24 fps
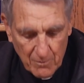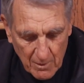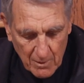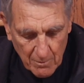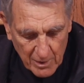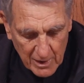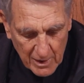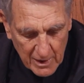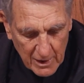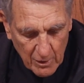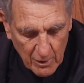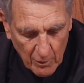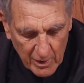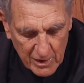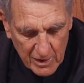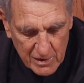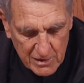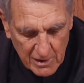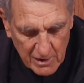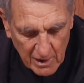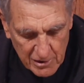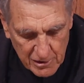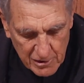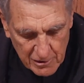But anyway, he
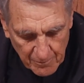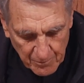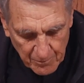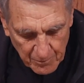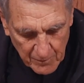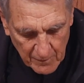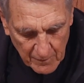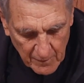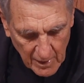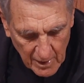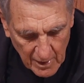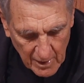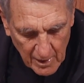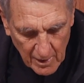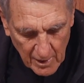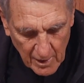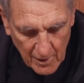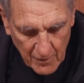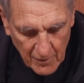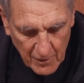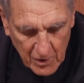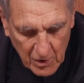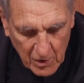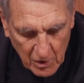says,
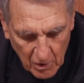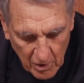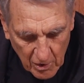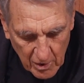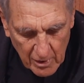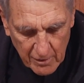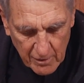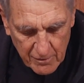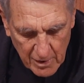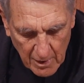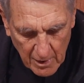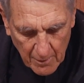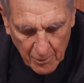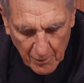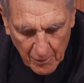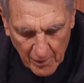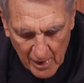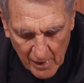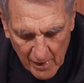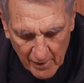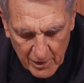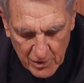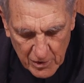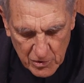the curtain of
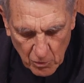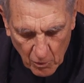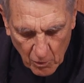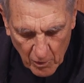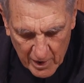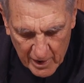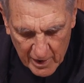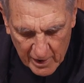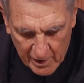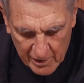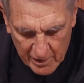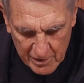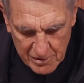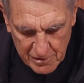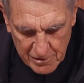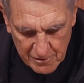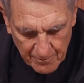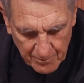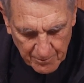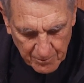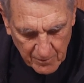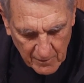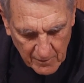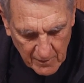temporality is raised,